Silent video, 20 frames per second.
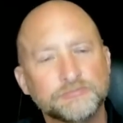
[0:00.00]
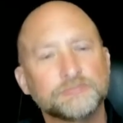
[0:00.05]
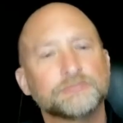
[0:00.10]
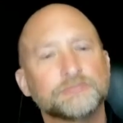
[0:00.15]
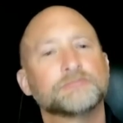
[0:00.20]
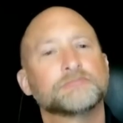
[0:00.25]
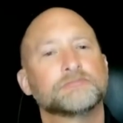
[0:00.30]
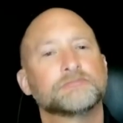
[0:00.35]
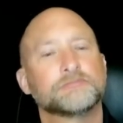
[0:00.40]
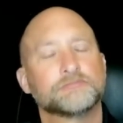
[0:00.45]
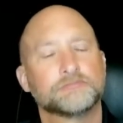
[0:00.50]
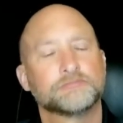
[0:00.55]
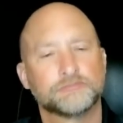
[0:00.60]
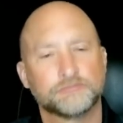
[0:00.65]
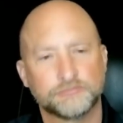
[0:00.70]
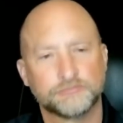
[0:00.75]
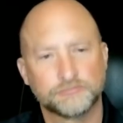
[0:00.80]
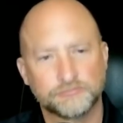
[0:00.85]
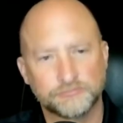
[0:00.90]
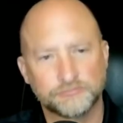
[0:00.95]

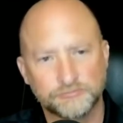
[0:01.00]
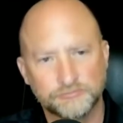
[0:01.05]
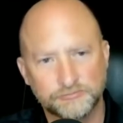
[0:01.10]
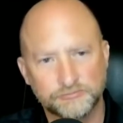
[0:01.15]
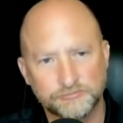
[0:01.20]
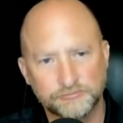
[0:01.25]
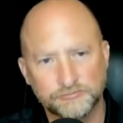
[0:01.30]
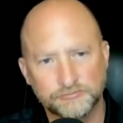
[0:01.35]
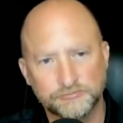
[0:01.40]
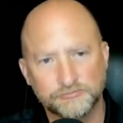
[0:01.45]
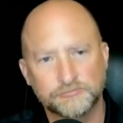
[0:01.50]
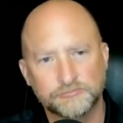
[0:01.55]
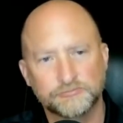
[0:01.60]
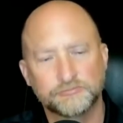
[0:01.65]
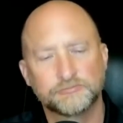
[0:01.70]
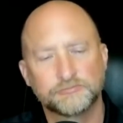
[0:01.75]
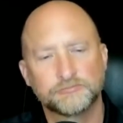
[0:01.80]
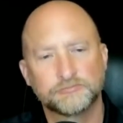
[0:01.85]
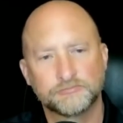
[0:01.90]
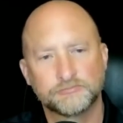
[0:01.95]

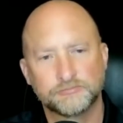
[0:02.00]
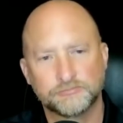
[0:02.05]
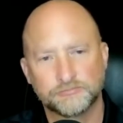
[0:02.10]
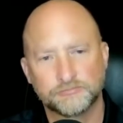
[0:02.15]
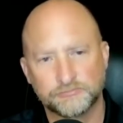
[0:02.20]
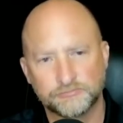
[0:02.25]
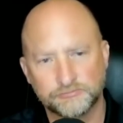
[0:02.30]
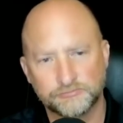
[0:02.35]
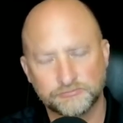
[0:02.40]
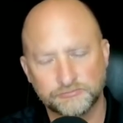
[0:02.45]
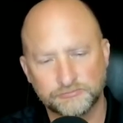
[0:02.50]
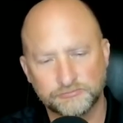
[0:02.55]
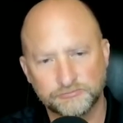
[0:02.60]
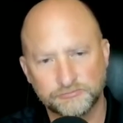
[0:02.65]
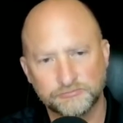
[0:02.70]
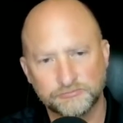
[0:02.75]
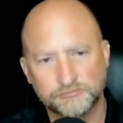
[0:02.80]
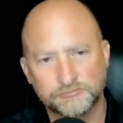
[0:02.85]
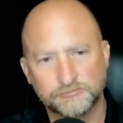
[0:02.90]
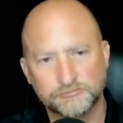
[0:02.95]

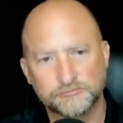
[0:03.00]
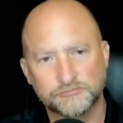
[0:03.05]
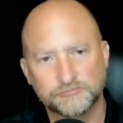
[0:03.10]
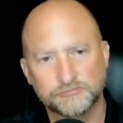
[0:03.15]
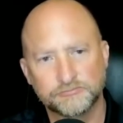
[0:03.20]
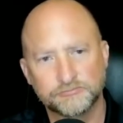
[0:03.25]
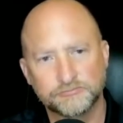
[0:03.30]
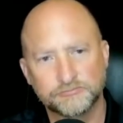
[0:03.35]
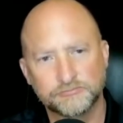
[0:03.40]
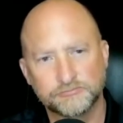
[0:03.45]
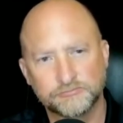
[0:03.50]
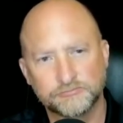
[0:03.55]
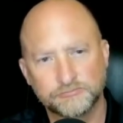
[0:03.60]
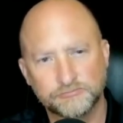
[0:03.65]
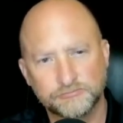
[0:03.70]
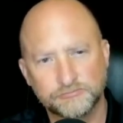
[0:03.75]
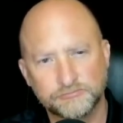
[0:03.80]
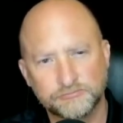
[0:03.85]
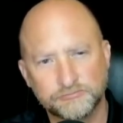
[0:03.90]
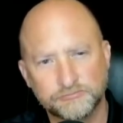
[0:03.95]

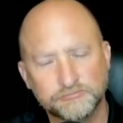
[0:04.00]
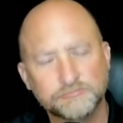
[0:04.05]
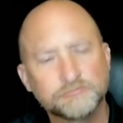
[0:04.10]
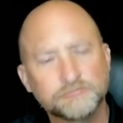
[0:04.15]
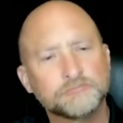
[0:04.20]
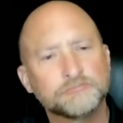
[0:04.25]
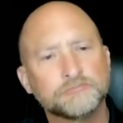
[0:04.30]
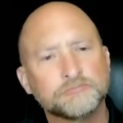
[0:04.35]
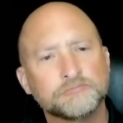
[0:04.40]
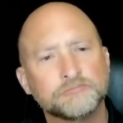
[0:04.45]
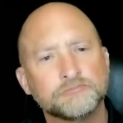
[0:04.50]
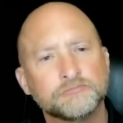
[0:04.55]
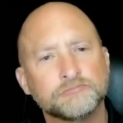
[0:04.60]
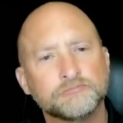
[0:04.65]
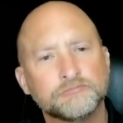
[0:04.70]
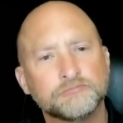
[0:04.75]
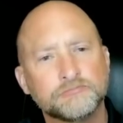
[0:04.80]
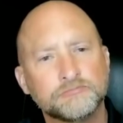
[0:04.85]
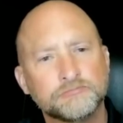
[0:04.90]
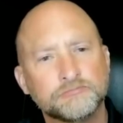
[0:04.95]

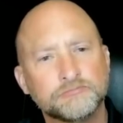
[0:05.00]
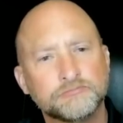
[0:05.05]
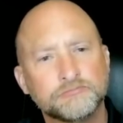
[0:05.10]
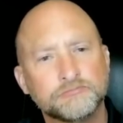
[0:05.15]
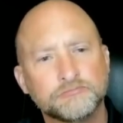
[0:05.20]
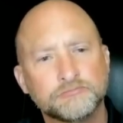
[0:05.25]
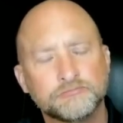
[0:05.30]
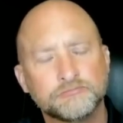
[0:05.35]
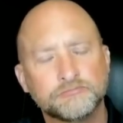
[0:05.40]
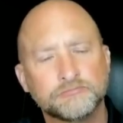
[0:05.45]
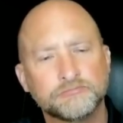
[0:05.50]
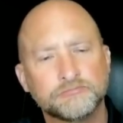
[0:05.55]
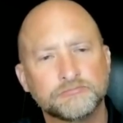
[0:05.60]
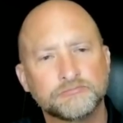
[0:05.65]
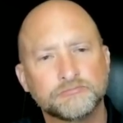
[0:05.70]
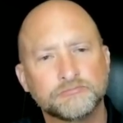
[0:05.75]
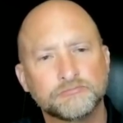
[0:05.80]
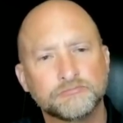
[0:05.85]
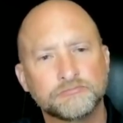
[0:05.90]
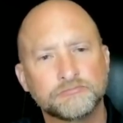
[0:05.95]

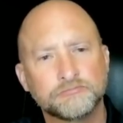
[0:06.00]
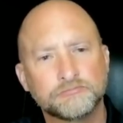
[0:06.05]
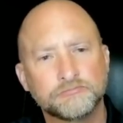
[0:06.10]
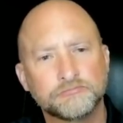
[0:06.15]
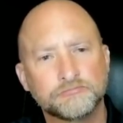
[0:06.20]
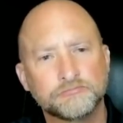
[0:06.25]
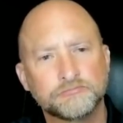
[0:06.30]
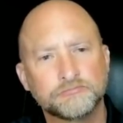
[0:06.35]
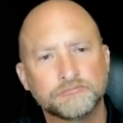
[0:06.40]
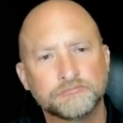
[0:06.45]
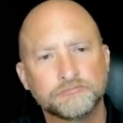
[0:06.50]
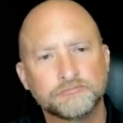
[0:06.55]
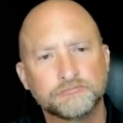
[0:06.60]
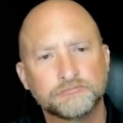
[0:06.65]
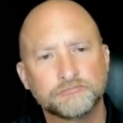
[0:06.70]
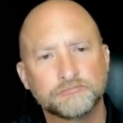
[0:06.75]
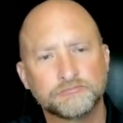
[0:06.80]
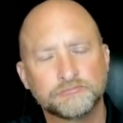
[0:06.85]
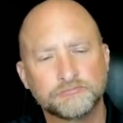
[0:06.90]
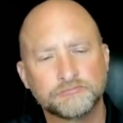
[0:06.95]

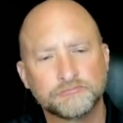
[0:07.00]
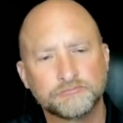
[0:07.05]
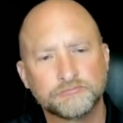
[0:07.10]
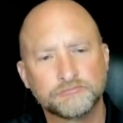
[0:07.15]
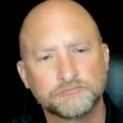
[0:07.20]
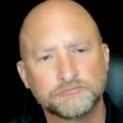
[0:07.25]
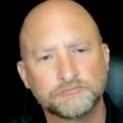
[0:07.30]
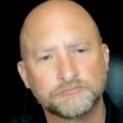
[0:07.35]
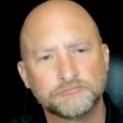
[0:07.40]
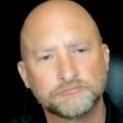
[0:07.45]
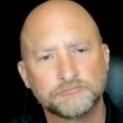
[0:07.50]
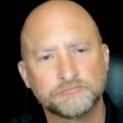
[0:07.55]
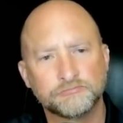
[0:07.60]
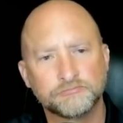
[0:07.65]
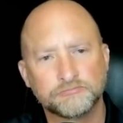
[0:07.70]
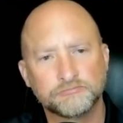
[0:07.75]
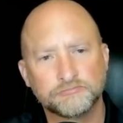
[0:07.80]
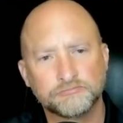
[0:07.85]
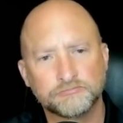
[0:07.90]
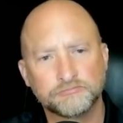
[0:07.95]
This person isn't speaking.